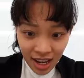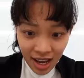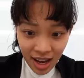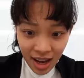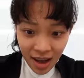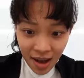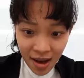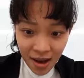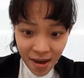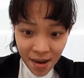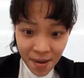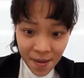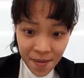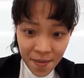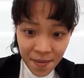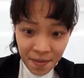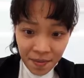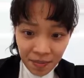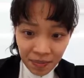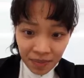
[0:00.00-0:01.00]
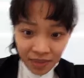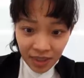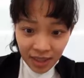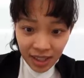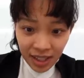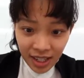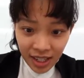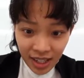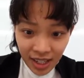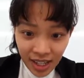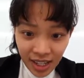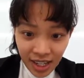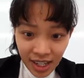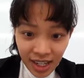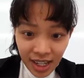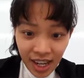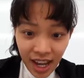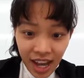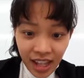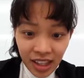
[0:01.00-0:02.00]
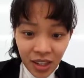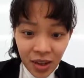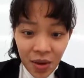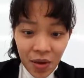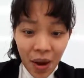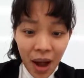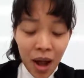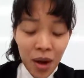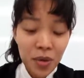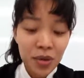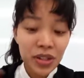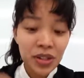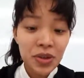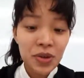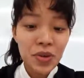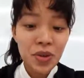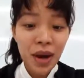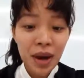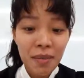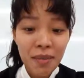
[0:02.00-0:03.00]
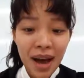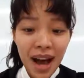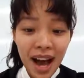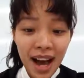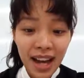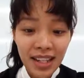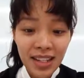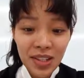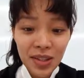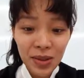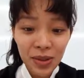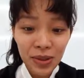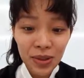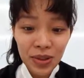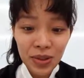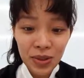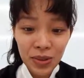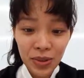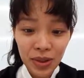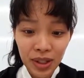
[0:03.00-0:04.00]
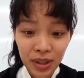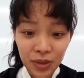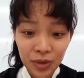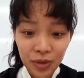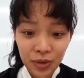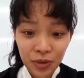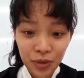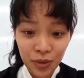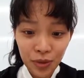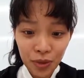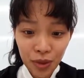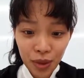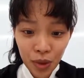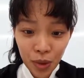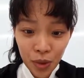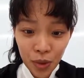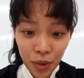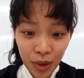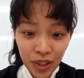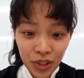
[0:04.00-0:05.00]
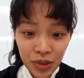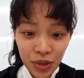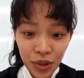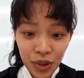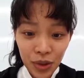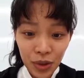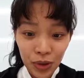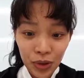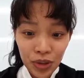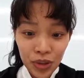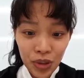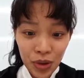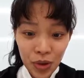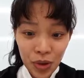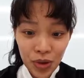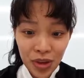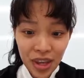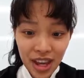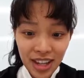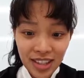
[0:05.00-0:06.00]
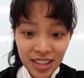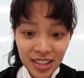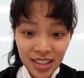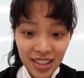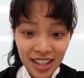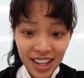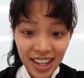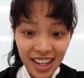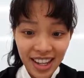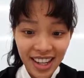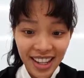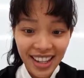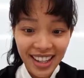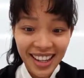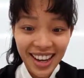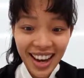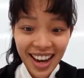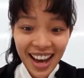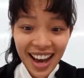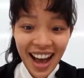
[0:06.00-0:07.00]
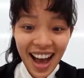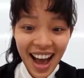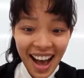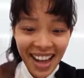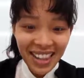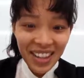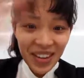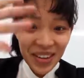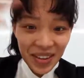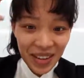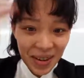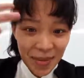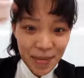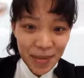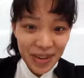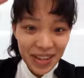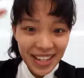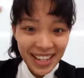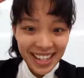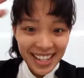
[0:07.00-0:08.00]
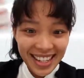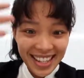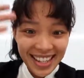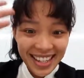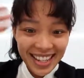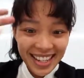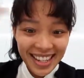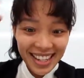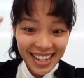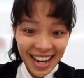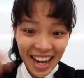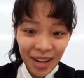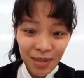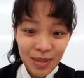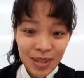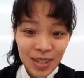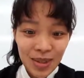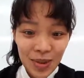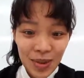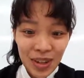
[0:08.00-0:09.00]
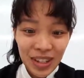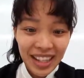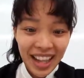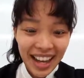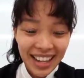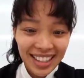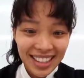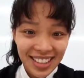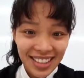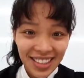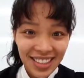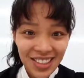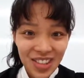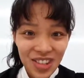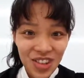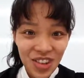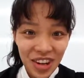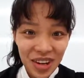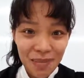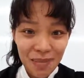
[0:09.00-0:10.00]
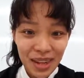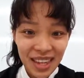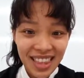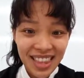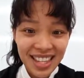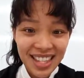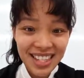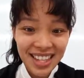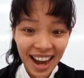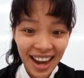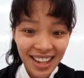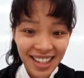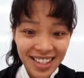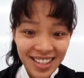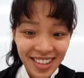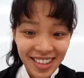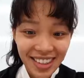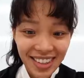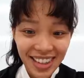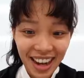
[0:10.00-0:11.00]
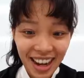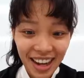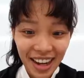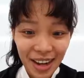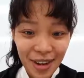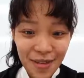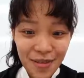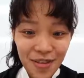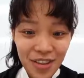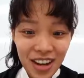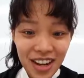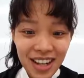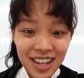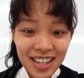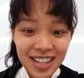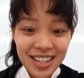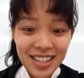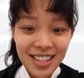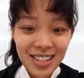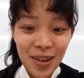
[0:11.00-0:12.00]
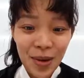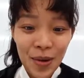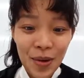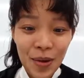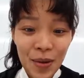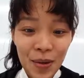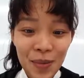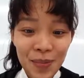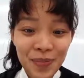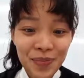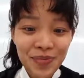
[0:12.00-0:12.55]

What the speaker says: Hello, how are you? I'm a high school student who went to Kyoto yesterday. Hello, Ibuki. I'm so glad that you could join me in this IG live. So,